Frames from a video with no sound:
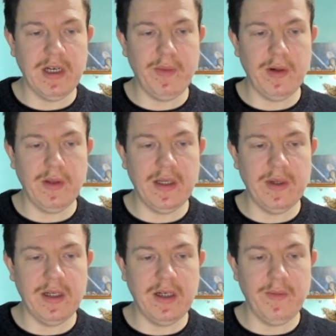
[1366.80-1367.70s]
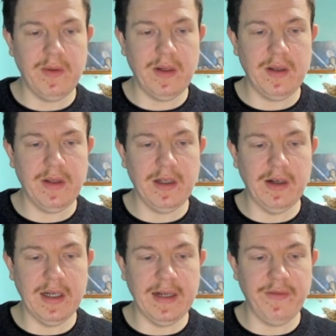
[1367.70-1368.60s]
A great boat that went up. I
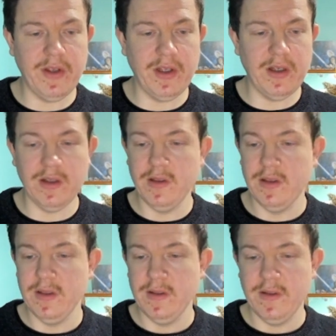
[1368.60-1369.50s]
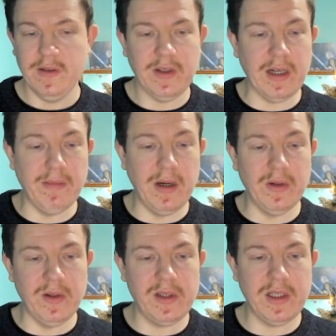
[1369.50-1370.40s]
think I have the
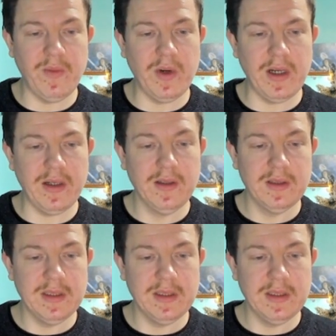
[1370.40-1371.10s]
kimono somewhere.